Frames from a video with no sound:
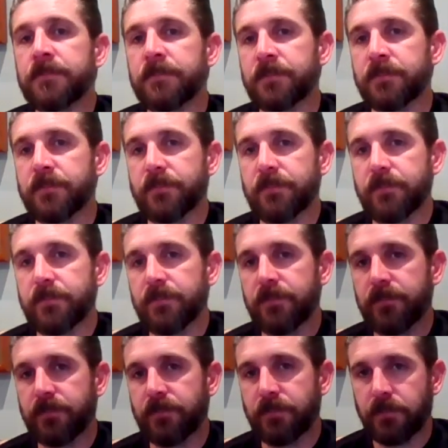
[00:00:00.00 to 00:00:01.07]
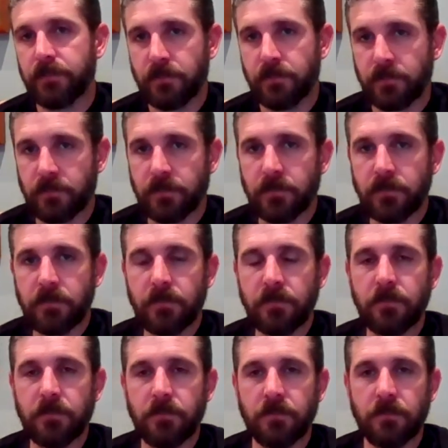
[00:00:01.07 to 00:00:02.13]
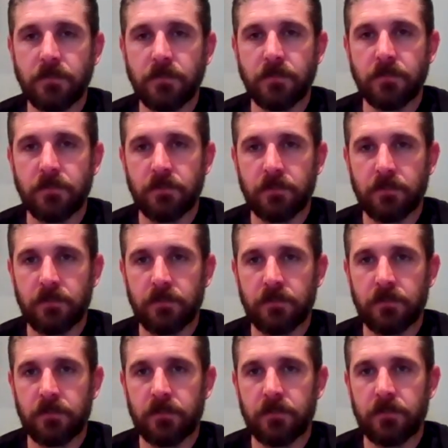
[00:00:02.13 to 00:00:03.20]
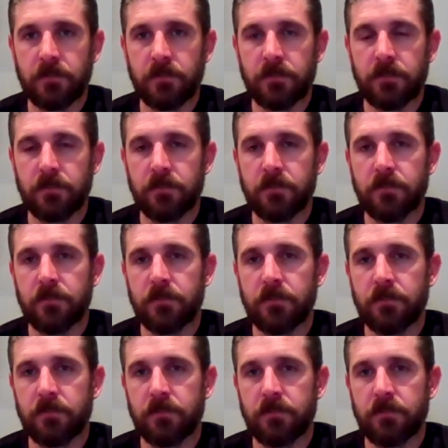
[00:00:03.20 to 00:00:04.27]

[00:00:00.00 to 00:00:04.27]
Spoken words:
No words are spoken by the person on screen.